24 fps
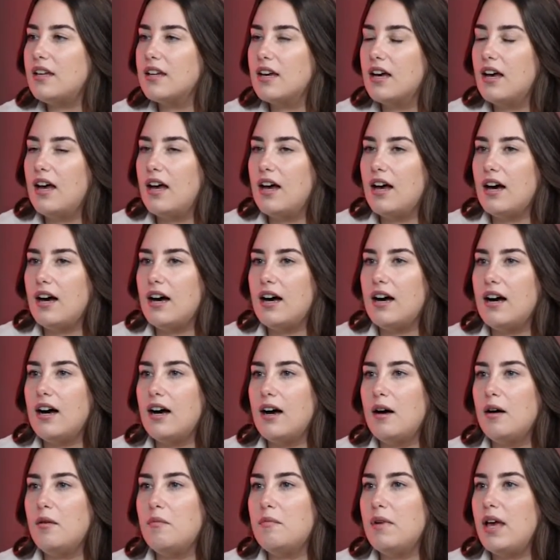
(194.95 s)
Mm-hmm.
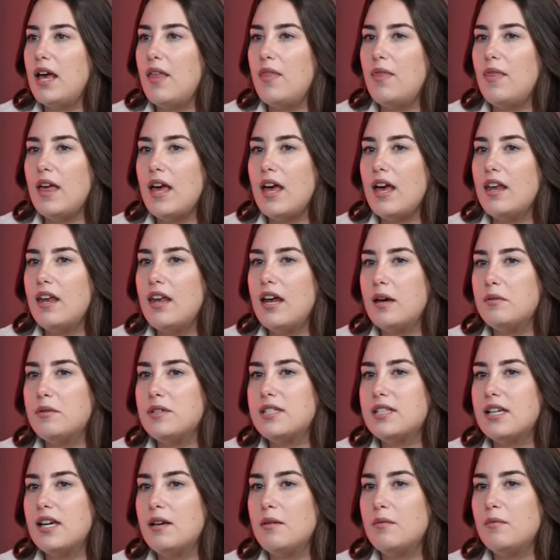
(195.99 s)
Um, and then I would
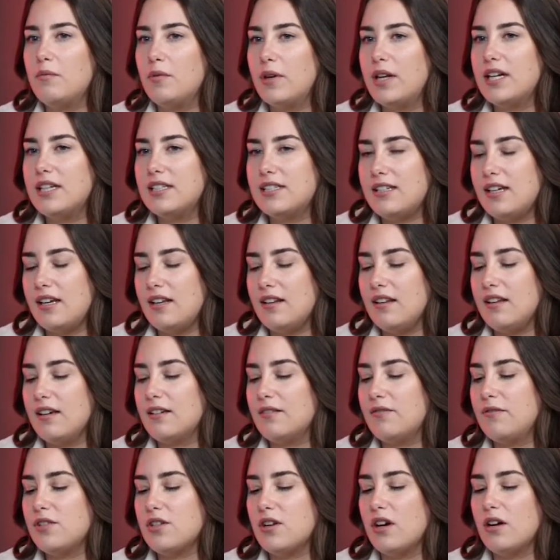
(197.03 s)
say, when I say
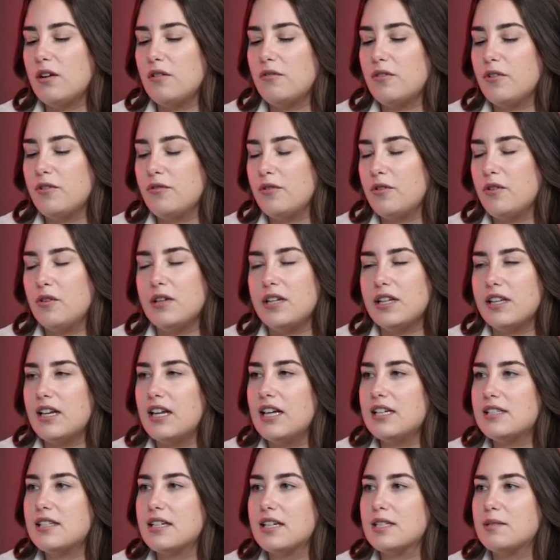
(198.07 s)
like photographer for only the
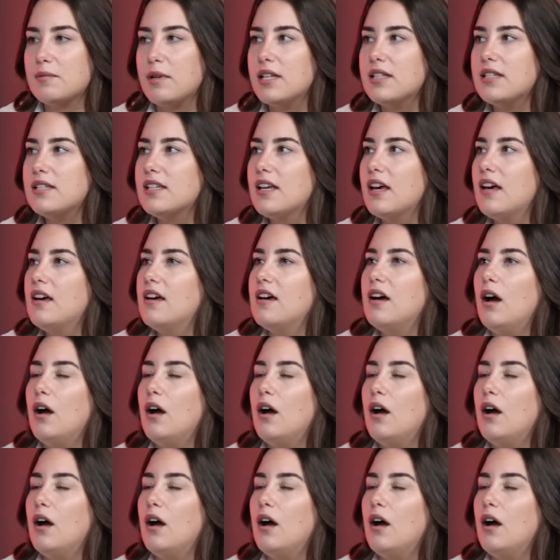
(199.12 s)
last six months,